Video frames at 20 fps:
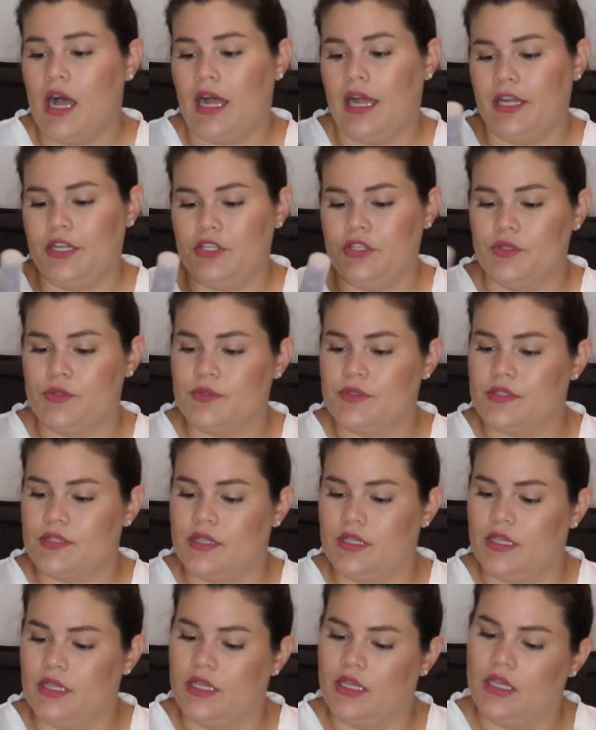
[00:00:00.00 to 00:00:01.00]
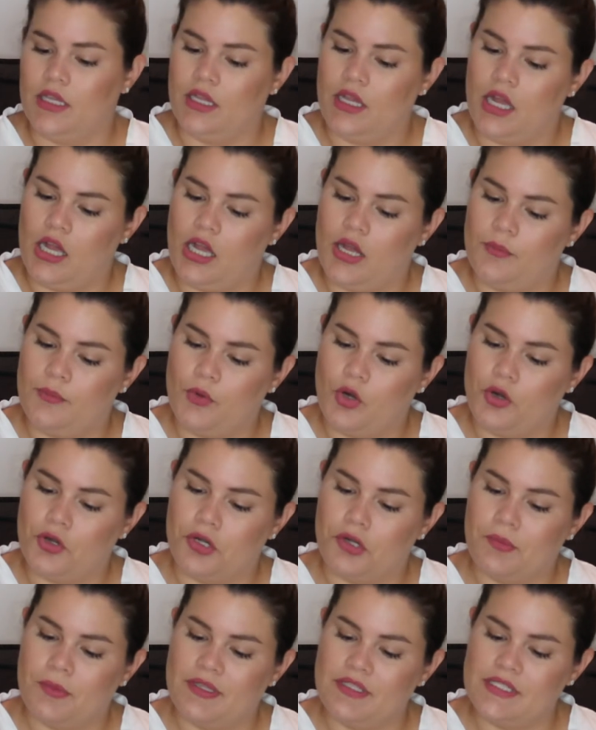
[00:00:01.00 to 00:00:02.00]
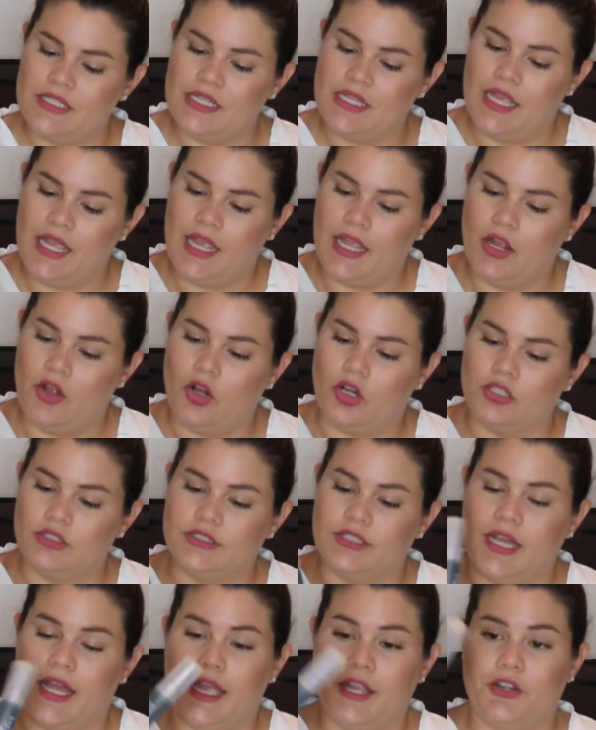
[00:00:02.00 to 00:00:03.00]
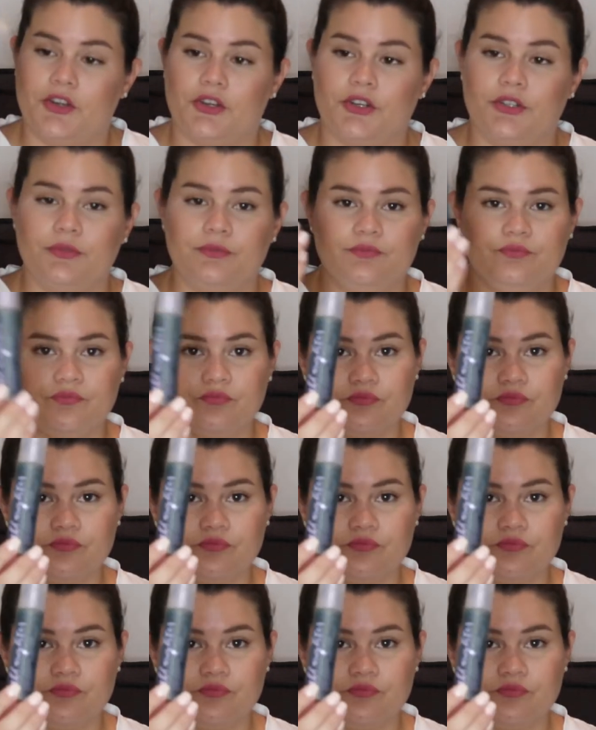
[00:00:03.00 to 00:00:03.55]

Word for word: I use the um, Urban Decay All Nighter